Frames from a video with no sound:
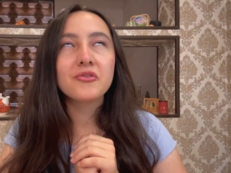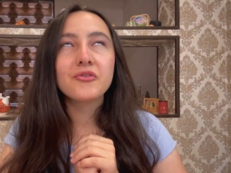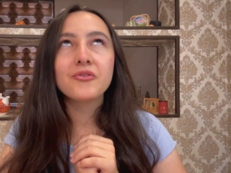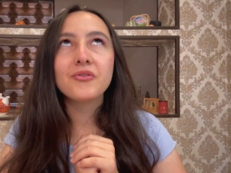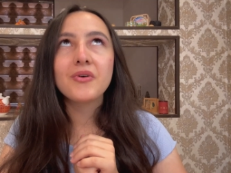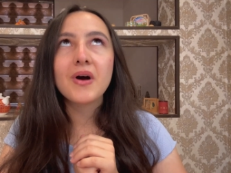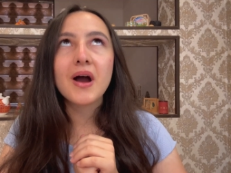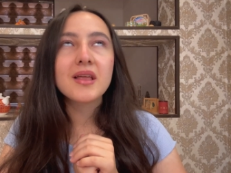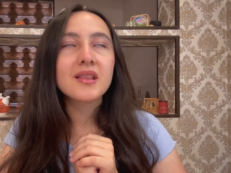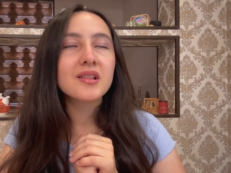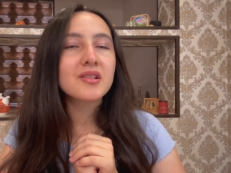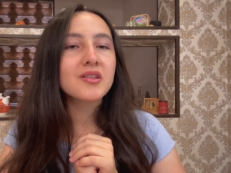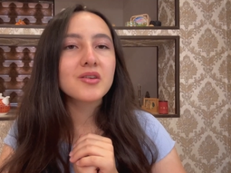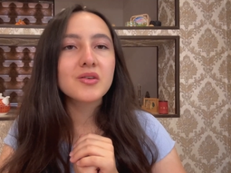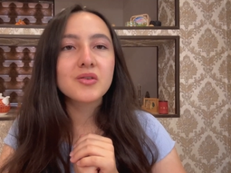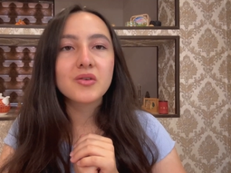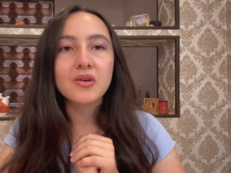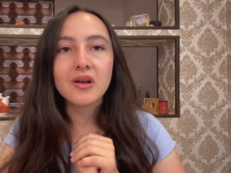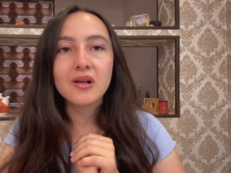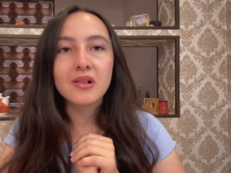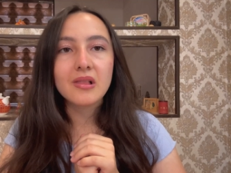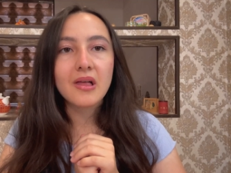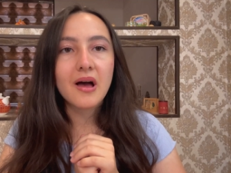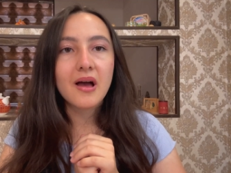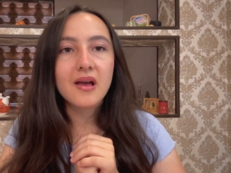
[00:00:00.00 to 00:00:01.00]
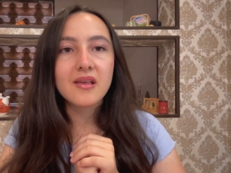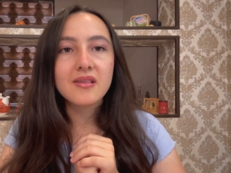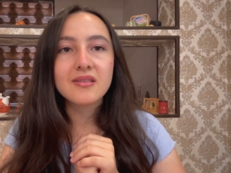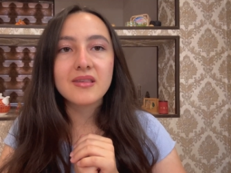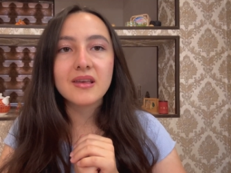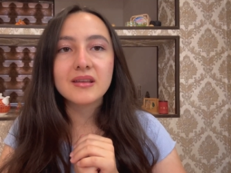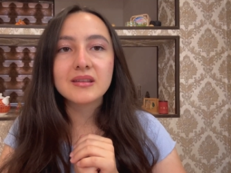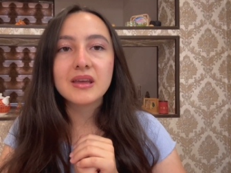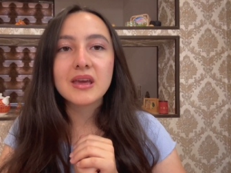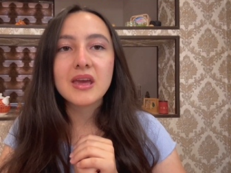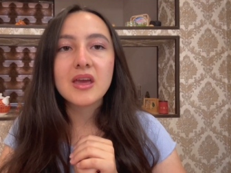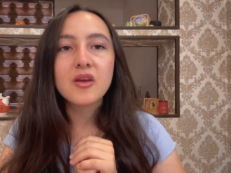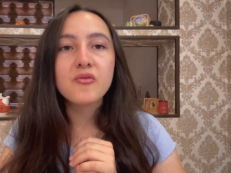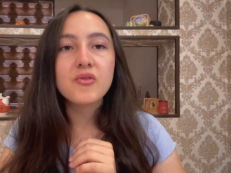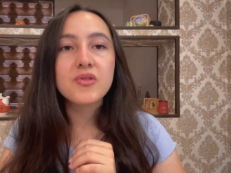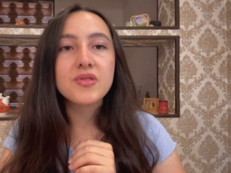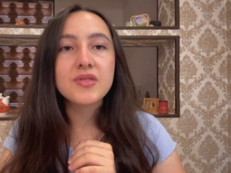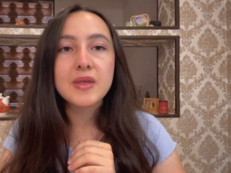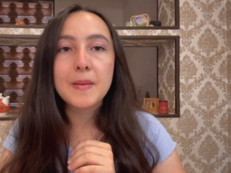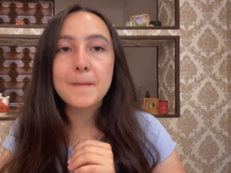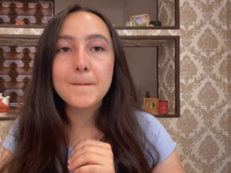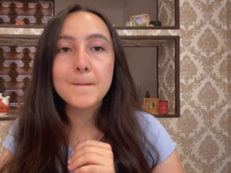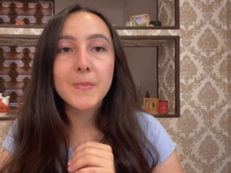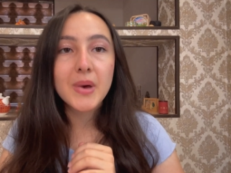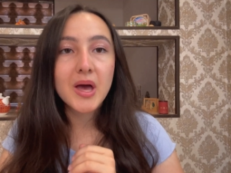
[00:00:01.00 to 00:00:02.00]
finally realize that even the
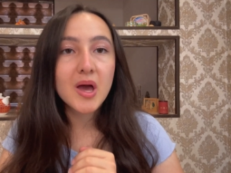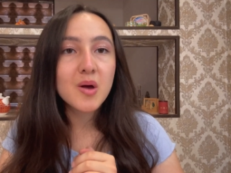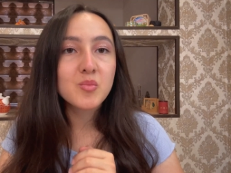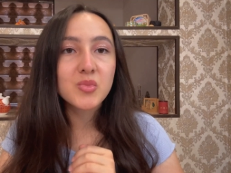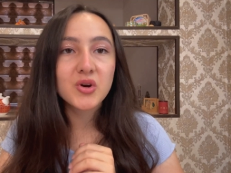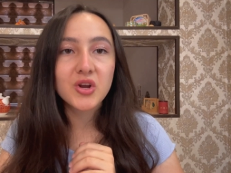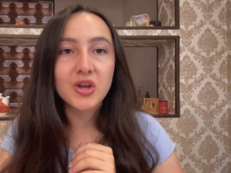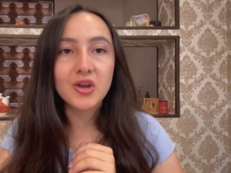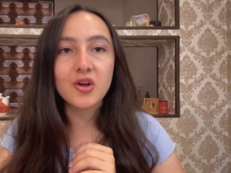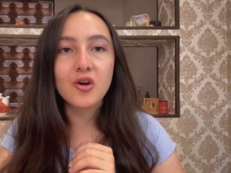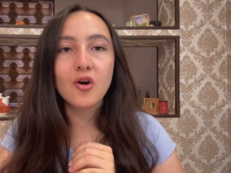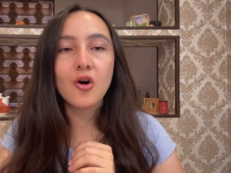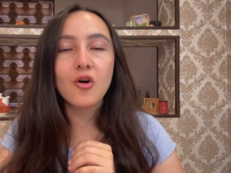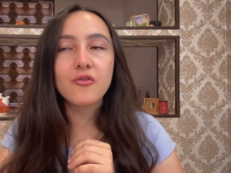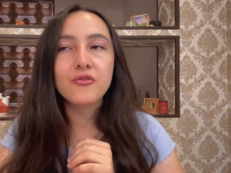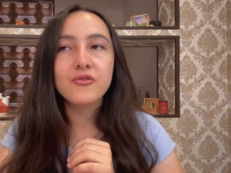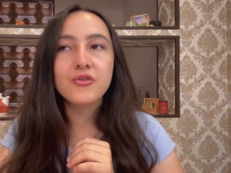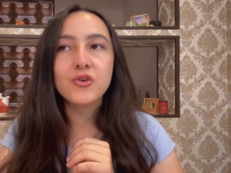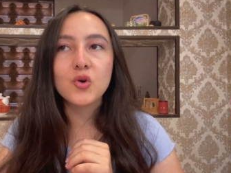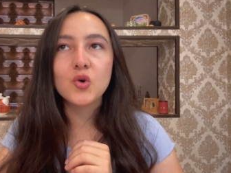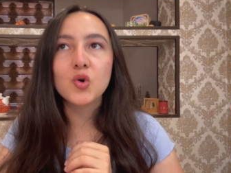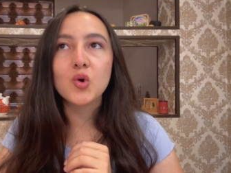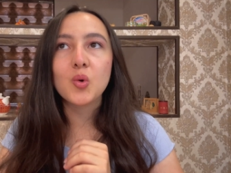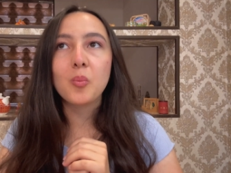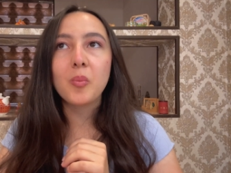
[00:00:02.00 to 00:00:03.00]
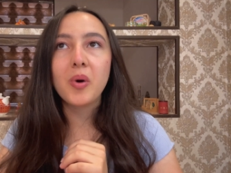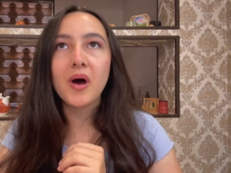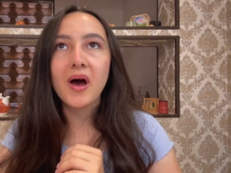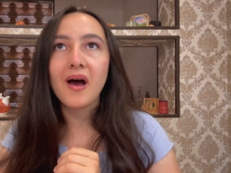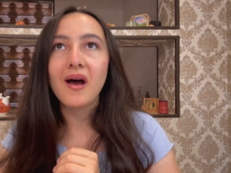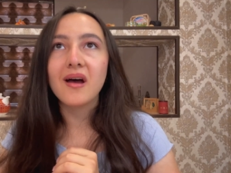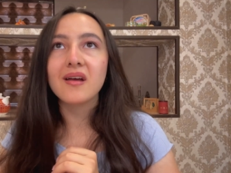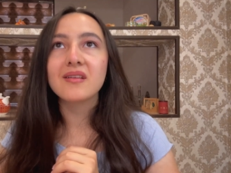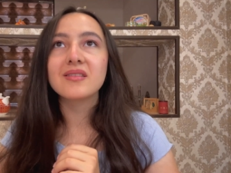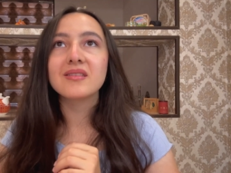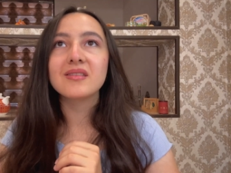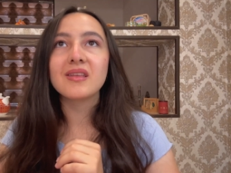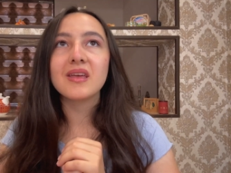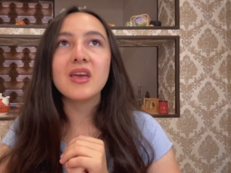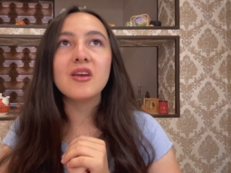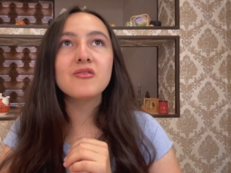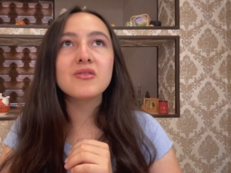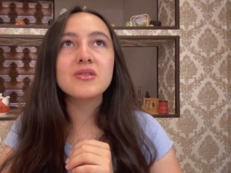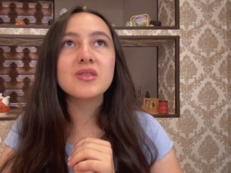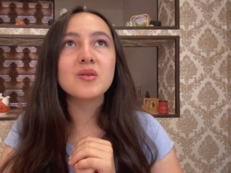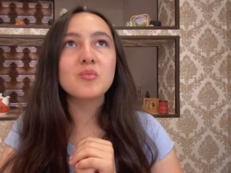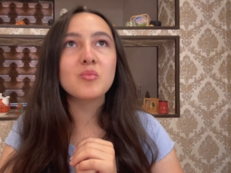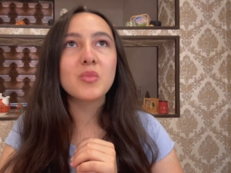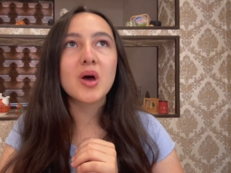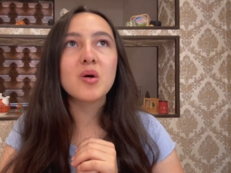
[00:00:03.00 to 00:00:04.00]
memory of your past, even
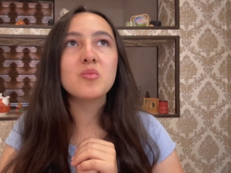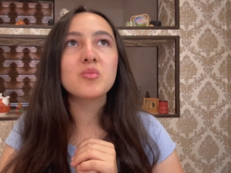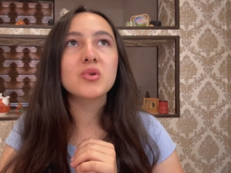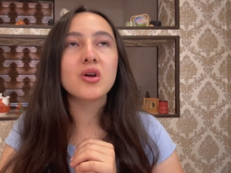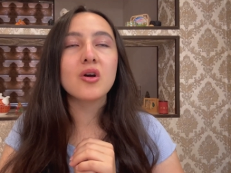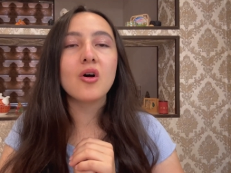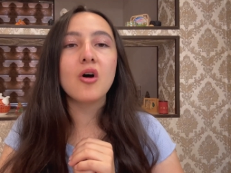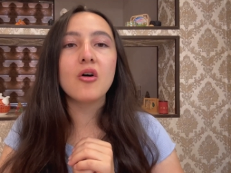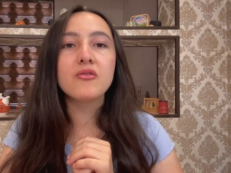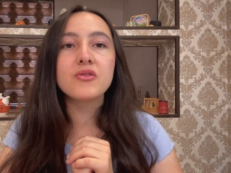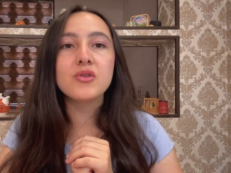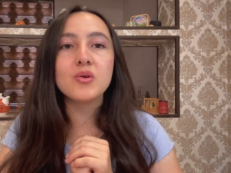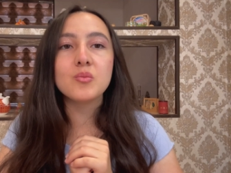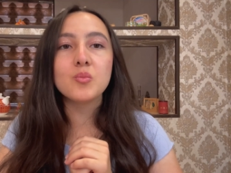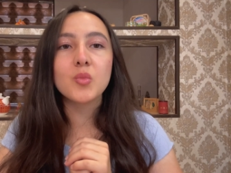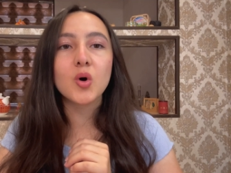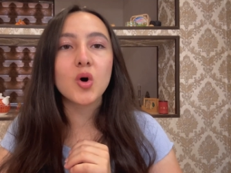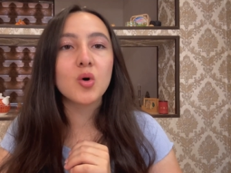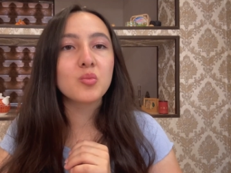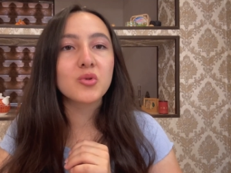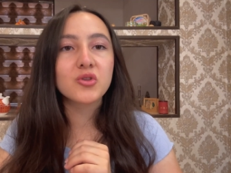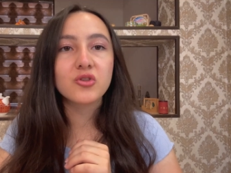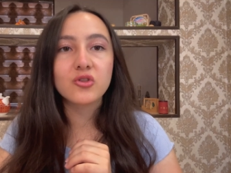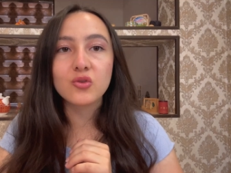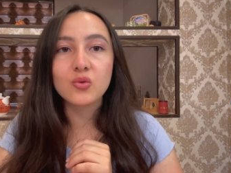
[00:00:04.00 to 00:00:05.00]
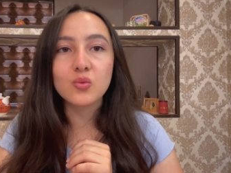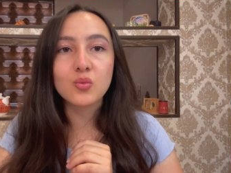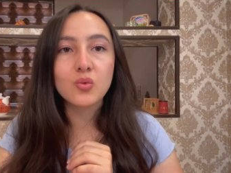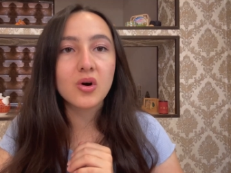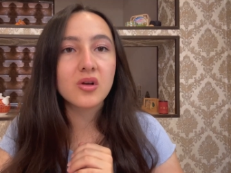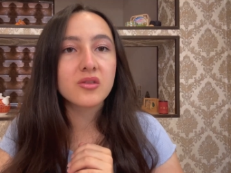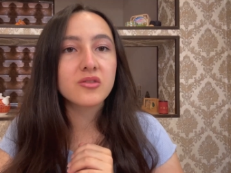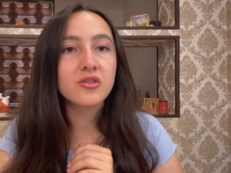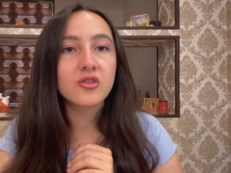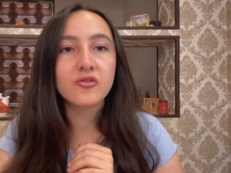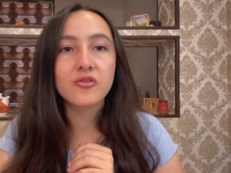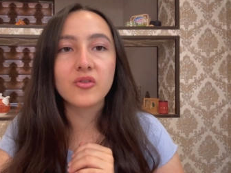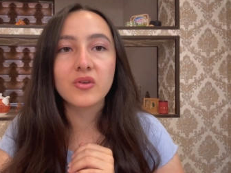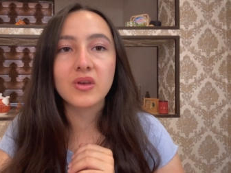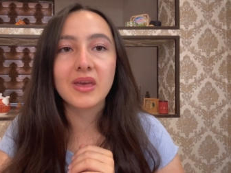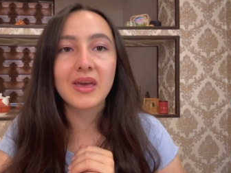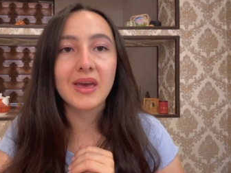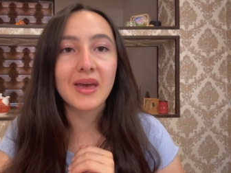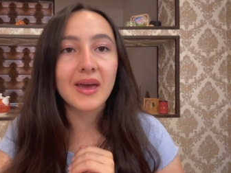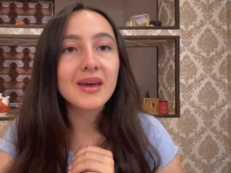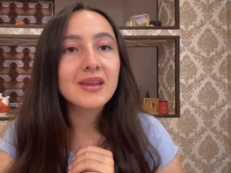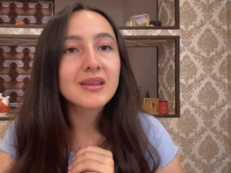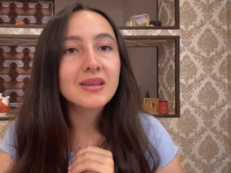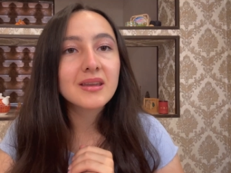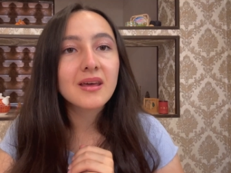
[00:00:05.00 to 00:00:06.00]
the memory of the moments you want to
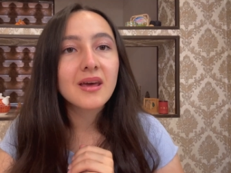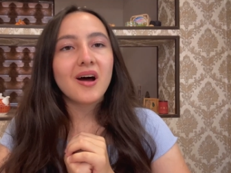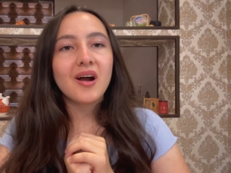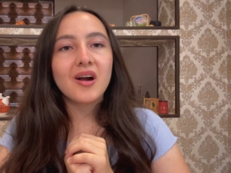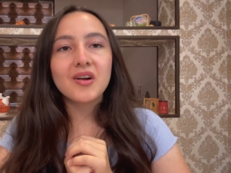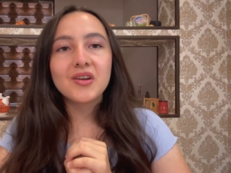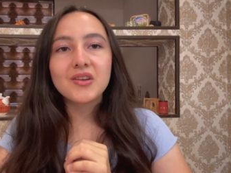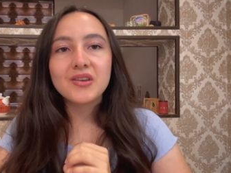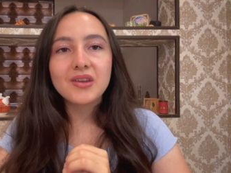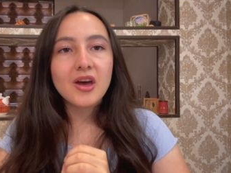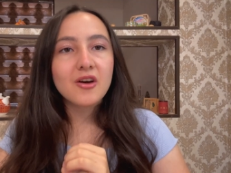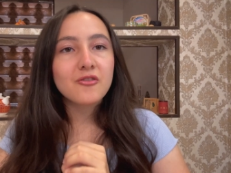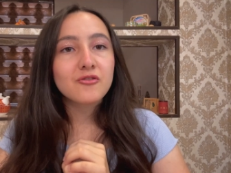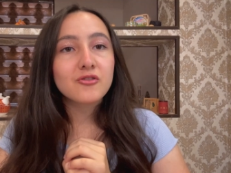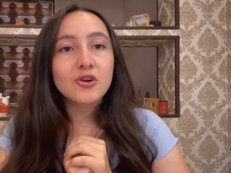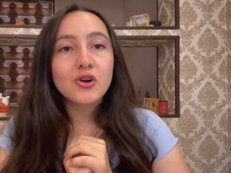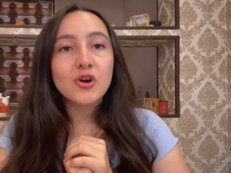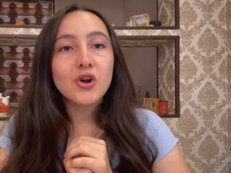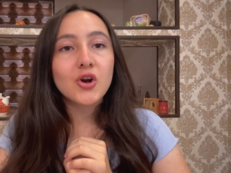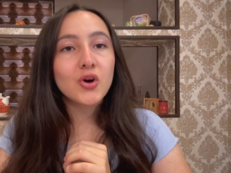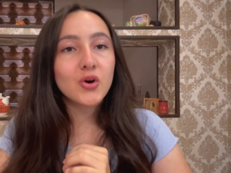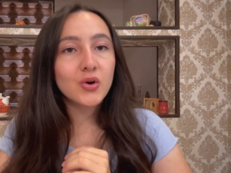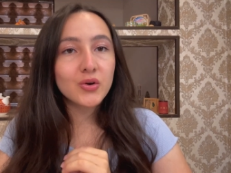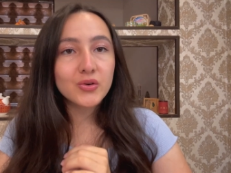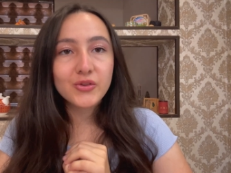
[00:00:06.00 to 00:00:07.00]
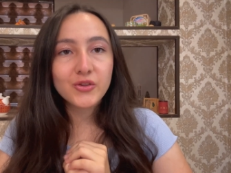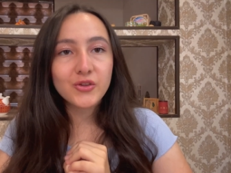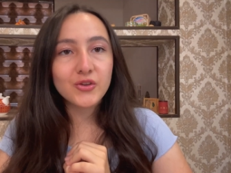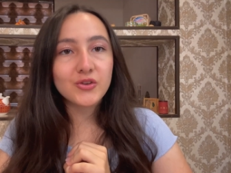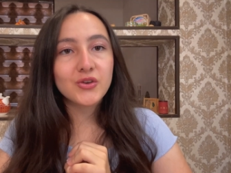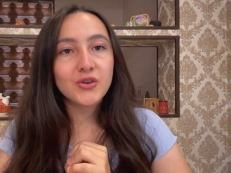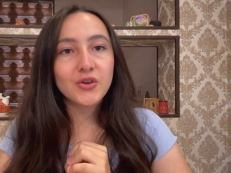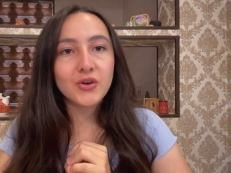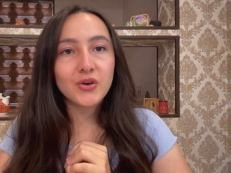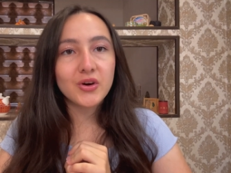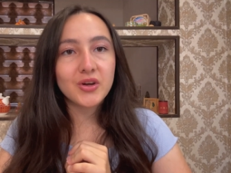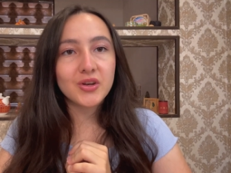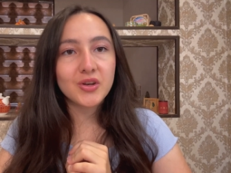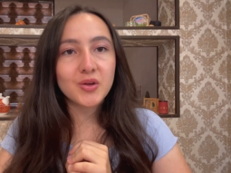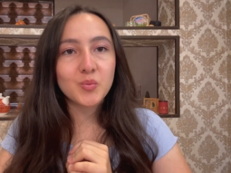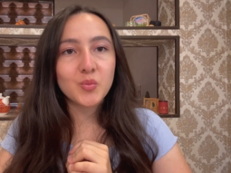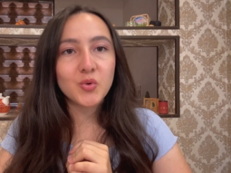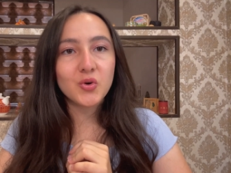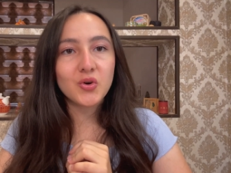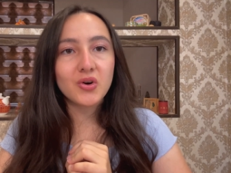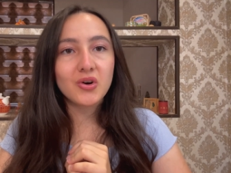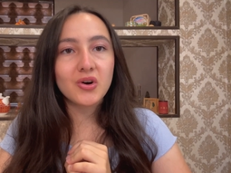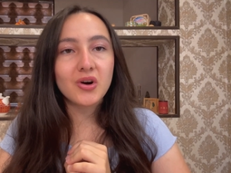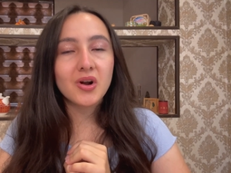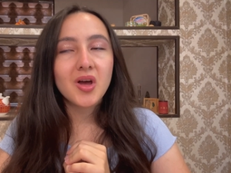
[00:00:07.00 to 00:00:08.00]
forget, are never hurting you
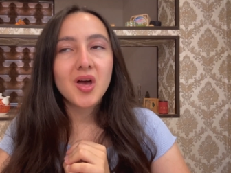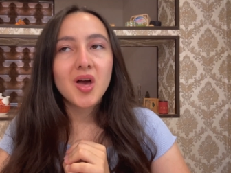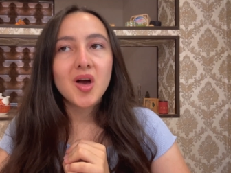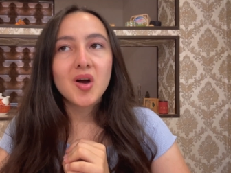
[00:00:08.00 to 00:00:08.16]
anymore,